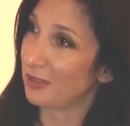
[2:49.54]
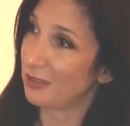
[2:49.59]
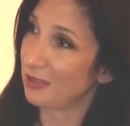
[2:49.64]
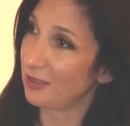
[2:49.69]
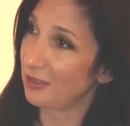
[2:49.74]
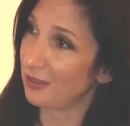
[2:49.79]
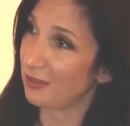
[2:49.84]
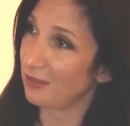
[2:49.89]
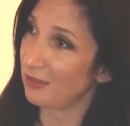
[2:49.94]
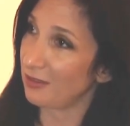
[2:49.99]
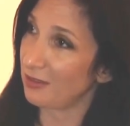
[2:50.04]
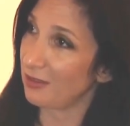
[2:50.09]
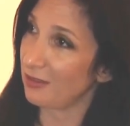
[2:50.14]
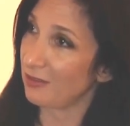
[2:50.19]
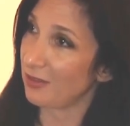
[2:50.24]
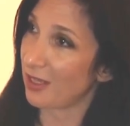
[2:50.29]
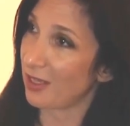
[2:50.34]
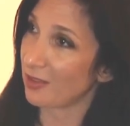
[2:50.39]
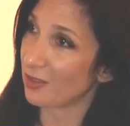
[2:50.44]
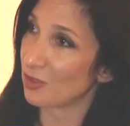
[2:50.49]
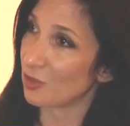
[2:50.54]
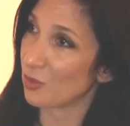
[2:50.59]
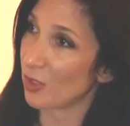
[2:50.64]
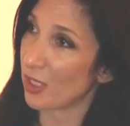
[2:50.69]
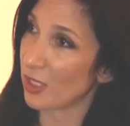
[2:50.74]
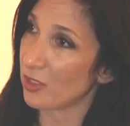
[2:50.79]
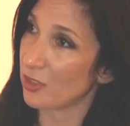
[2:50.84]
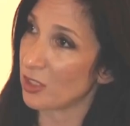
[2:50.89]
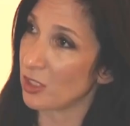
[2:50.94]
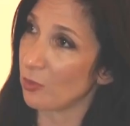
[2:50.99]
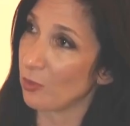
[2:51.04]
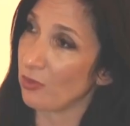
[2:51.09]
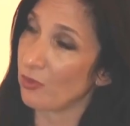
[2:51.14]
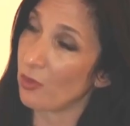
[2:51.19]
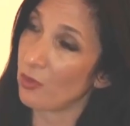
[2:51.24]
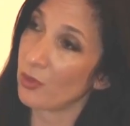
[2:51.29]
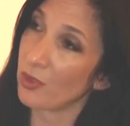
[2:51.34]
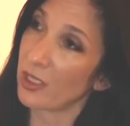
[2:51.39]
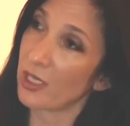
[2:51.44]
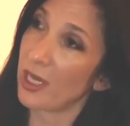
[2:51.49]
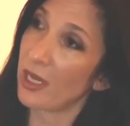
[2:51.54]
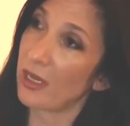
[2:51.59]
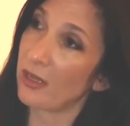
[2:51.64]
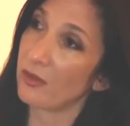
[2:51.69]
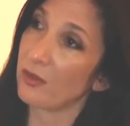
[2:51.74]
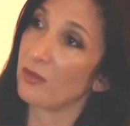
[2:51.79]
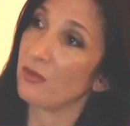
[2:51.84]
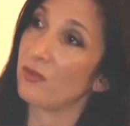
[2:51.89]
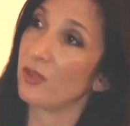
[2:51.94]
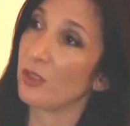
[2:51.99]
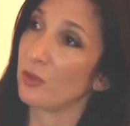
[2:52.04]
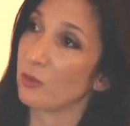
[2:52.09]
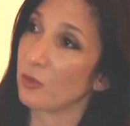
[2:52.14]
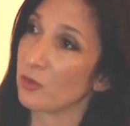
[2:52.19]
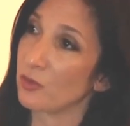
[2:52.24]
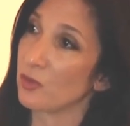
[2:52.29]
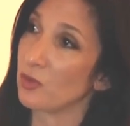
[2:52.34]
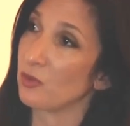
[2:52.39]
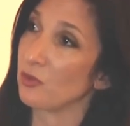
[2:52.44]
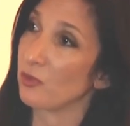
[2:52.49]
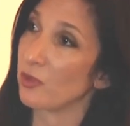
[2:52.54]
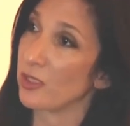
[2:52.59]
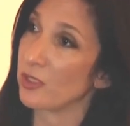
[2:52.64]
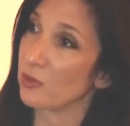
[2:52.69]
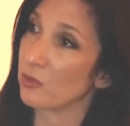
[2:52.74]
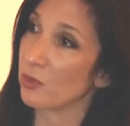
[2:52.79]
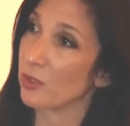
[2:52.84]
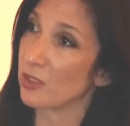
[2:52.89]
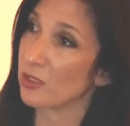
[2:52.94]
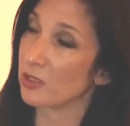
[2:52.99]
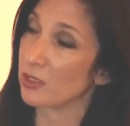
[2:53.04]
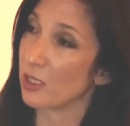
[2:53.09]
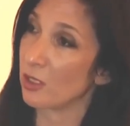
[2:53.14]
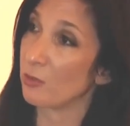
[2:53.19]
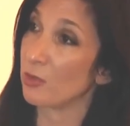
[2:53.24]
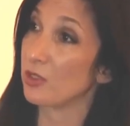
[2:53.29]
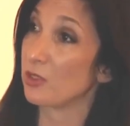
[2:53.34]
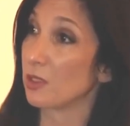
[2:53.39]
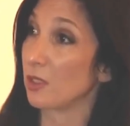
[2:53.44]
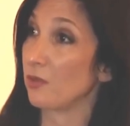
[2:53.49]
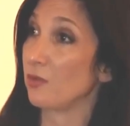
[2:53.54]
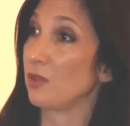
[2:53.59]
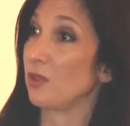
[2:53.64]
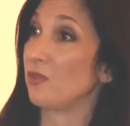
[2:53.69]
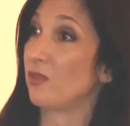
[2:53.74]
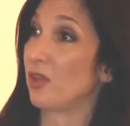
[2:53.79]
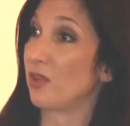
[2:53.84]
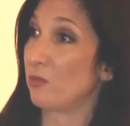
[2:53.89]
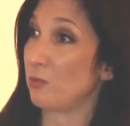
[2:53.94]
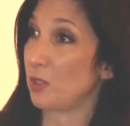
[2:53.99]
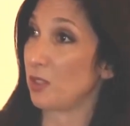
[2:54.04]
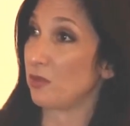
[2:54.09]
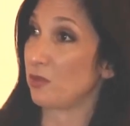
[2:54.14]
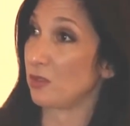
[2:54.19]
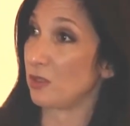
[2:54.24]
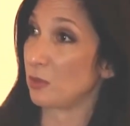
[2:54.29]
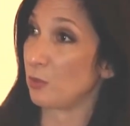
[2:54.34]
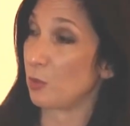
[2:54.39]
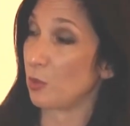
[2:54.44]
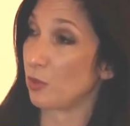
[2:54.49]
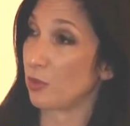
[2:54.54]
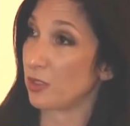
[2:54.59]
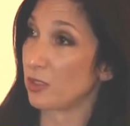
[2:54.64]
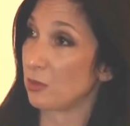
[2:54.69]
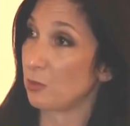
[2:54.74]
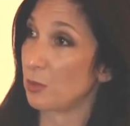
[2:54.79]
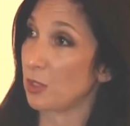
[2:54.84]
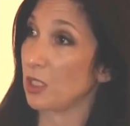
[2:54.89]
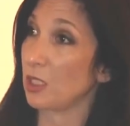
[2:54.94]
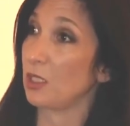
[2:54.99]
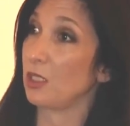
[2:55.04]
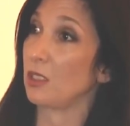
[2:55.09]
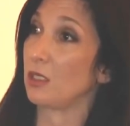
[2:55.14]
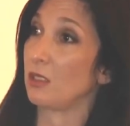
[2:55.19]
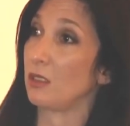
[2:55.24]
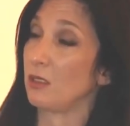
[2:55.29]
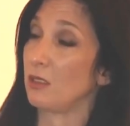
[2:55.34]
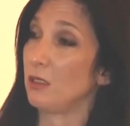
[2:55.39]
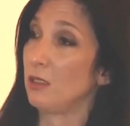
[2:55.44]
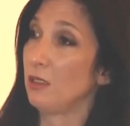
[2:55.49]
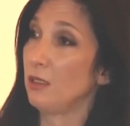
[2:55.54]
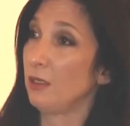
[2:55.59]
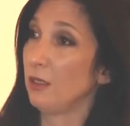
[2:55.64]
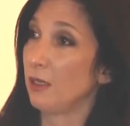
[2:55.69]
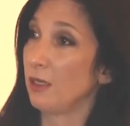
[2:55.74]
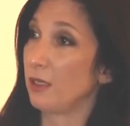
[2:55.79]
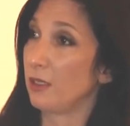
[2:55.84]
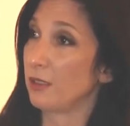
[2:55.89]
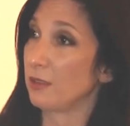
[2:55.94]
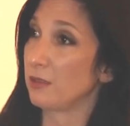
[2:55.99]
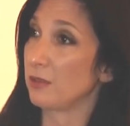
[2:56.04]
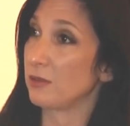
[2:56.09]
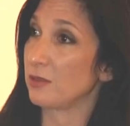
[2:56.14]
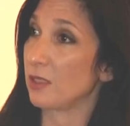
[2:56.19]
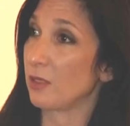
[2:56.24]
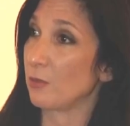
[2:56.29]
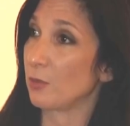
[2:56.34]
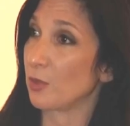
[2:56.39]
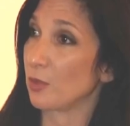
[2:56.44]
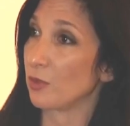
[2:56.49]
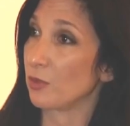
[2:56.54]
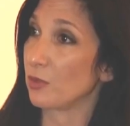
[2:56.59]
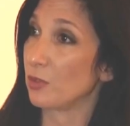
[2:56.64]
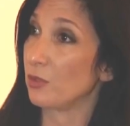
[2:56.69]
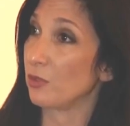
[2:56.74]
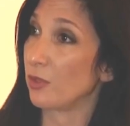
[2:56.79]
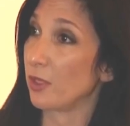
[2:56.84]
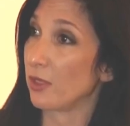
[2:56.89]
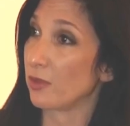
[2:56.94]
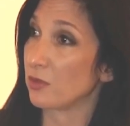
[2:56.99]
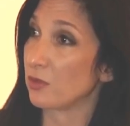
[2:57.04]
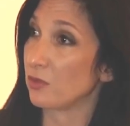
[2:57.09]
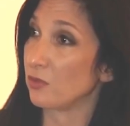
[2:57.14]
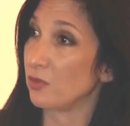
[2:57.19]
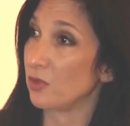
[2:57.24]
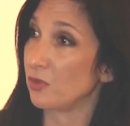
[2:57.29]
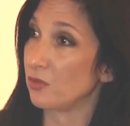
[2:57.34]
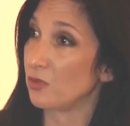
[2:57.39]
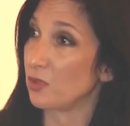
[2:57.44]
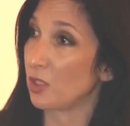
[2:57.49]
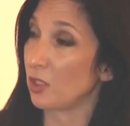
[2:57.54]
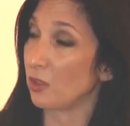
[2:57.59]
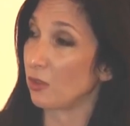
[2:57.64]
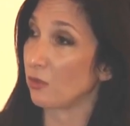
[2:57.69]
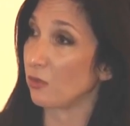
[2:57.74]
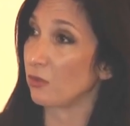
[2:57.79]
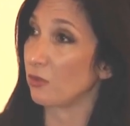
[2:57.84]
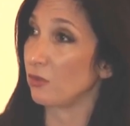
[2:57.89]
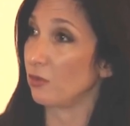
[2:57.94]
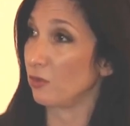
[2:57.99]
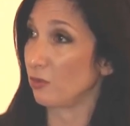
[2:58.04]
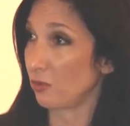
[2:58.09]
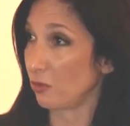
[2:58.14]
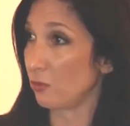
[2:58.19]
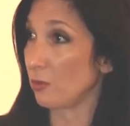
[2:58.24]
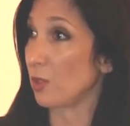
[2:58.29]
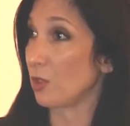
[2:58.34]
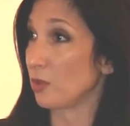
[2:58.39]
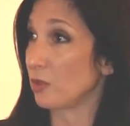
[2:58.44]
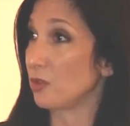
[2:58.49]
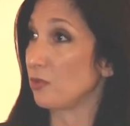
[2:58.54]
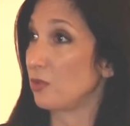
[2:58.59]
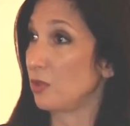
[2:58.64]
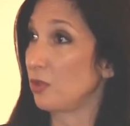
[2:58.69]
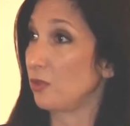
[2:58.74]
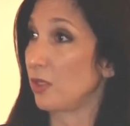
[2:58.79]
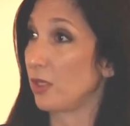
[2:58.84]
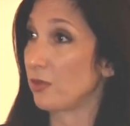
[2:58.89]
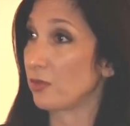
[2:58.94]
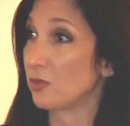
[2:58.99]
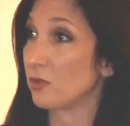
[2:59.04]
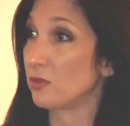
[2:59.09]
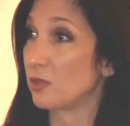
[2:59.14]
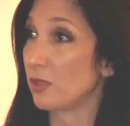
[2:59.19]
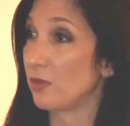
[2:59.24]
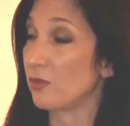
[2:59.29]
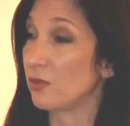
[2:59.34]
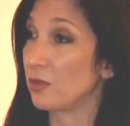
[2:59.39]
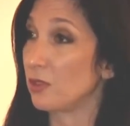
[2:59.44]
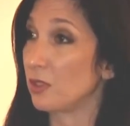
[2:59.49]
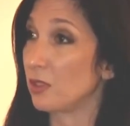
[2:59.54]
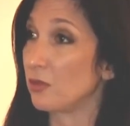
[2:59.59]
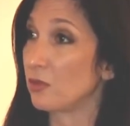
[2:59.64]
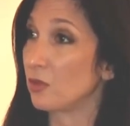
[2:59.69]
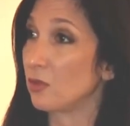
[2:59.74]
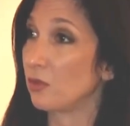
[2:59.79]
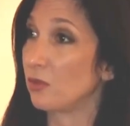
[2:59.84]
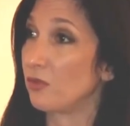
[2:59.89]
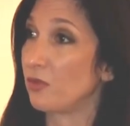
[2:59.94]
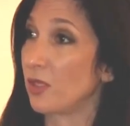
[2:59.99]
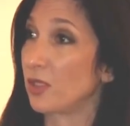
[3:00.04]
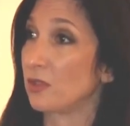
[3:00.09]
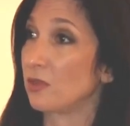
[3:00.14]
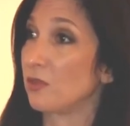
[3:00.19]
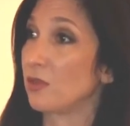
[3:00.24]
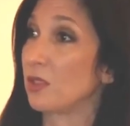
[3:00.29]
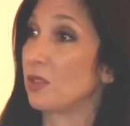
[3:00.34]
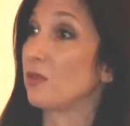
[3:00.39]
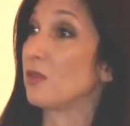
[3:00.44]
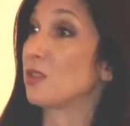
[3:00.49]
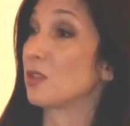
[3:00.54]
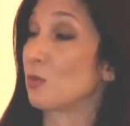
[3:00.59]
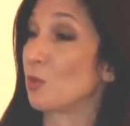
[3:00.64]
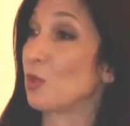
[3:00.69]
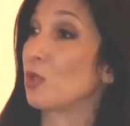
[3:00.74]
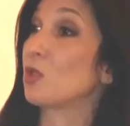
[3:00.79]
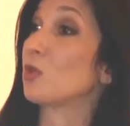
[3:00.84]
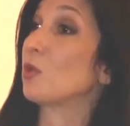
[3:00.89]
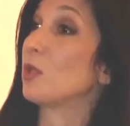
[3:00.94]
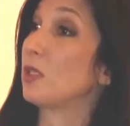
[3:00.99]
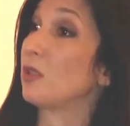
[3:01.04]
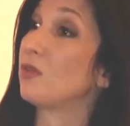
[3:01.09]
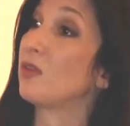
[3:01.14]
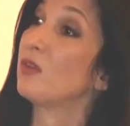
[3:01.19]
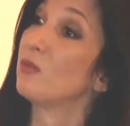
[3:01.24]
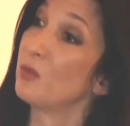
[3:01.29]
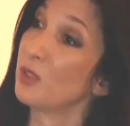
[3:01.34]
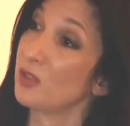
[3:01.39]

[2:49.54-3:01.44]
in that strategy. We've already had the Federal Reserve raise rates now by 75 basis points beginning in December 2015 through March of 2017. So effectively at this point 25